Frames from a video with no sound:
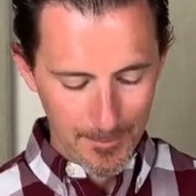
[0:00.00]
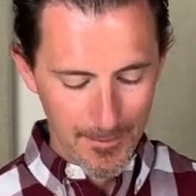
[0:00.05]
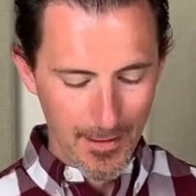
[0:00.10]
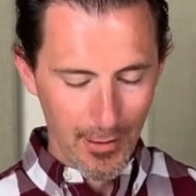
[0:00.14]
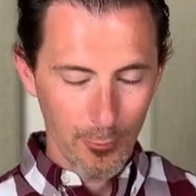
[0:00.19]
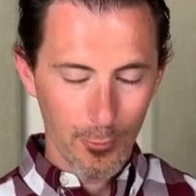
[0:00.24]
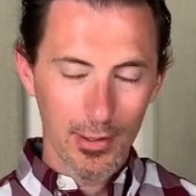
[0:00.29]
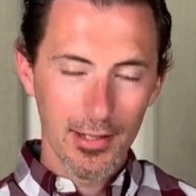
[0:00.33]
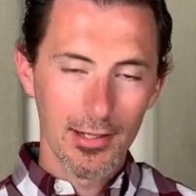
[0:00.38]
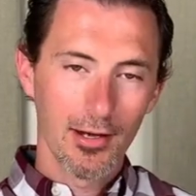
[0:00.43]

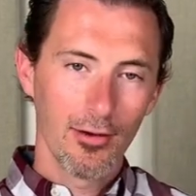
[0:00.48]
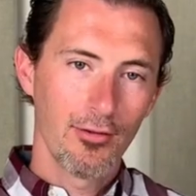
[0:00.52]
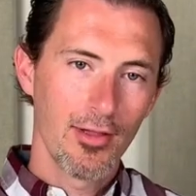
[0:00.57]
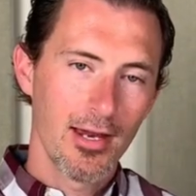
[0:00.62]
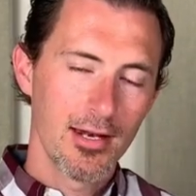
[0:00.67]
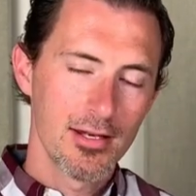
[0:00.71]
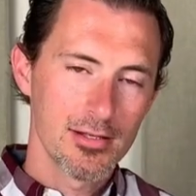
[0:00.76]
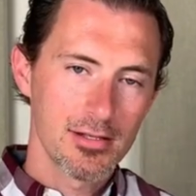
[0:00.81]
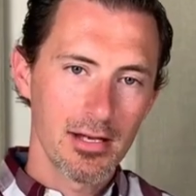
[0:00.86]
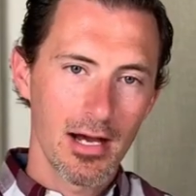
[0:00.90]
And we know
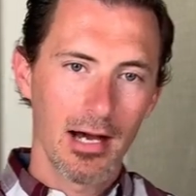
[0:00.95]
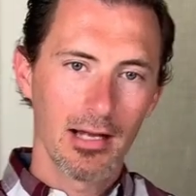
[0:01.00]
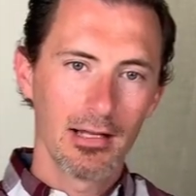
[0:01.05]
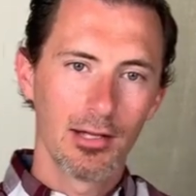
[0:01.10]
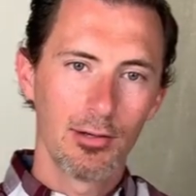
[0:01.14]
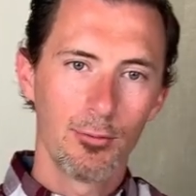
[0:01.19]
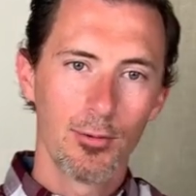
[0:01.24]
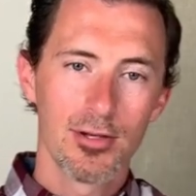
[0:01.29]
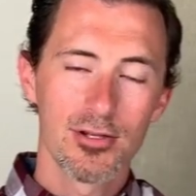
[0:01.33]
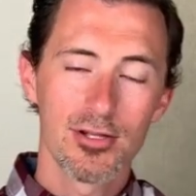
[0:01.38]
that is
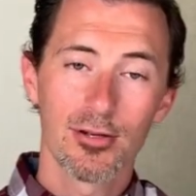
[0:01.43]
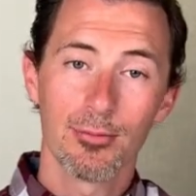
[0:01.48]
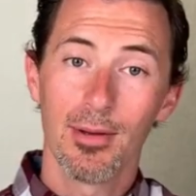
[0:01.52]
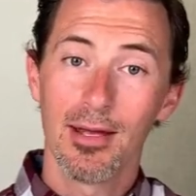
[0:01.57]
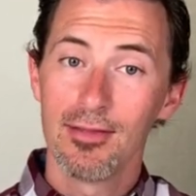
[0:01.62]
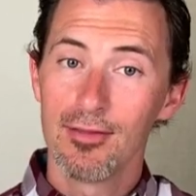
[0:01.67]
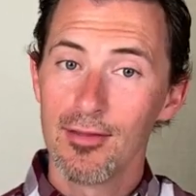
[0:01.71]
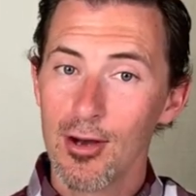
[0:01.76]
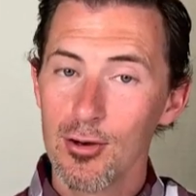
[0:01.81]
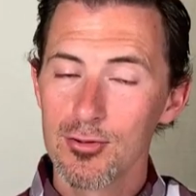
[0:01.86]
godly wisdom
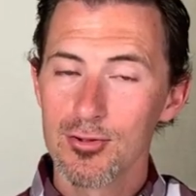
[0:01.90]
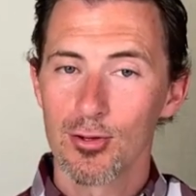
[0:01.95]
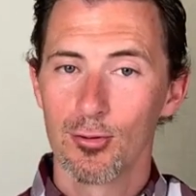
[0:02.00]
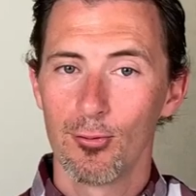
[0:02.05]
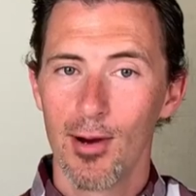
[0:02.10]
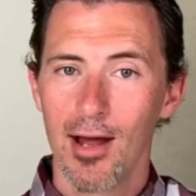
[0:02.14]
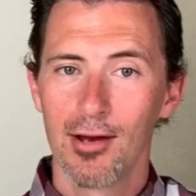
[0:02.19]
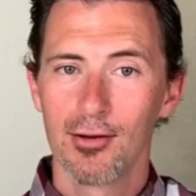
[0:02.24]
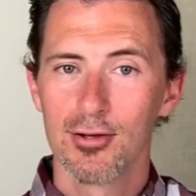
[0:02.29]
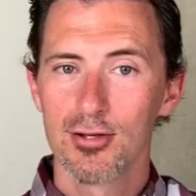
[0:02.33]
and those
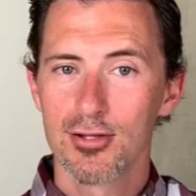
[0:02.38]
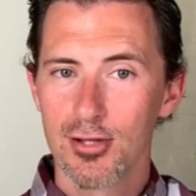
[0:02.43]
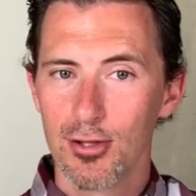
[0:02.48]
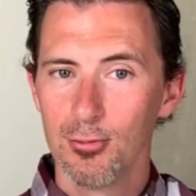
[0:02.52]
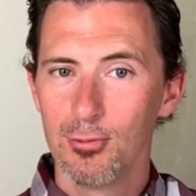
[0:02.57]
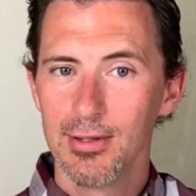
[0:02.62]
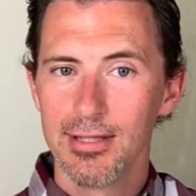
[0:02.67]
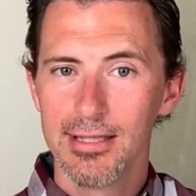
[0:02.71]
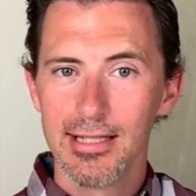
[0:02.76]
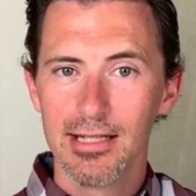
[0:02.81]
around us
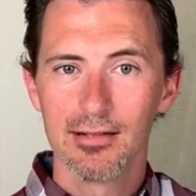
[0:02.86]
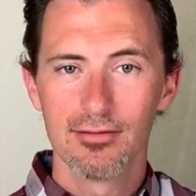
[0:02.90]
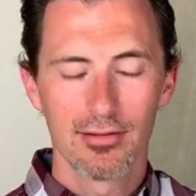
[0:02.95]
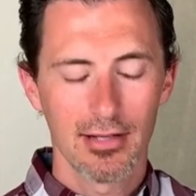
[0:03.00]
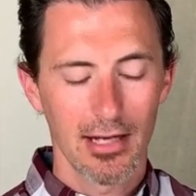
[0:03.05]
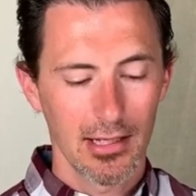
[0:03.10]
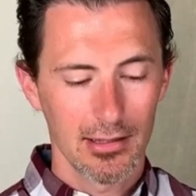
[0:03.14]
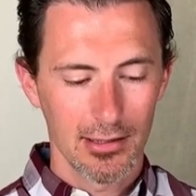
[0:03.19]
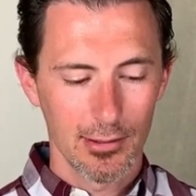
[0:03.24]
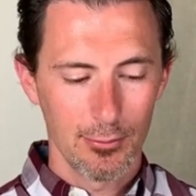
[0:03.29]
who would give
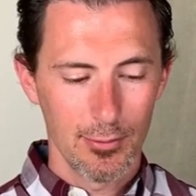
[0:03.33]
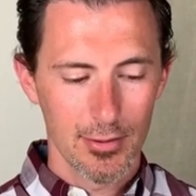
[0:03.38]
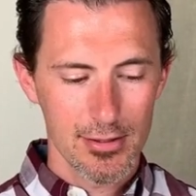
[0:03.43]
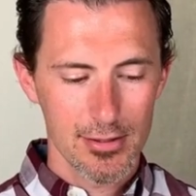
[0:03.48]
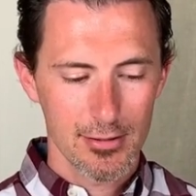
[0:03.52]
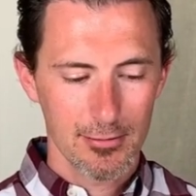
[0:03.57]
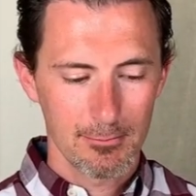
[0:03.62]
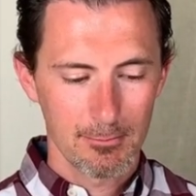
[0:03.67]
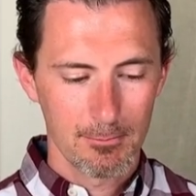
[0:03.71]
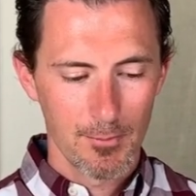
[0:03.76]
godly
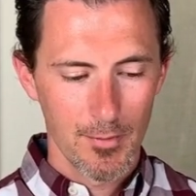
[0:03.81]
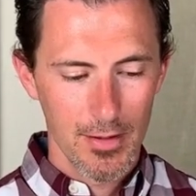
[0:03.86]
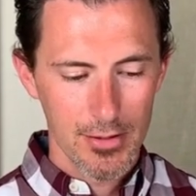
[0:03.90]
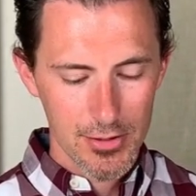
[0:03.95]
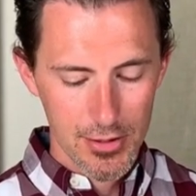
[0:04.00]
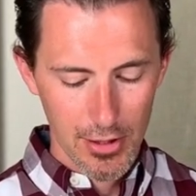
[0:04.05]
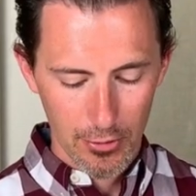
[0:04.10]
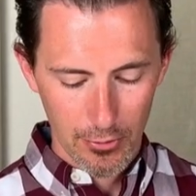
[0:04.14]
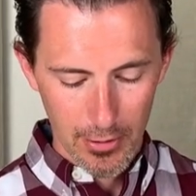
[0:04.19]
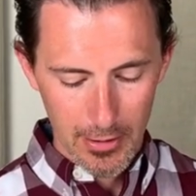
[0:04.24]
wisdom.
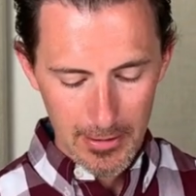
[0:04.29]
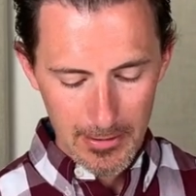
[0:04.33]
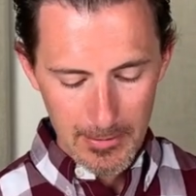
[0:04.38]
So,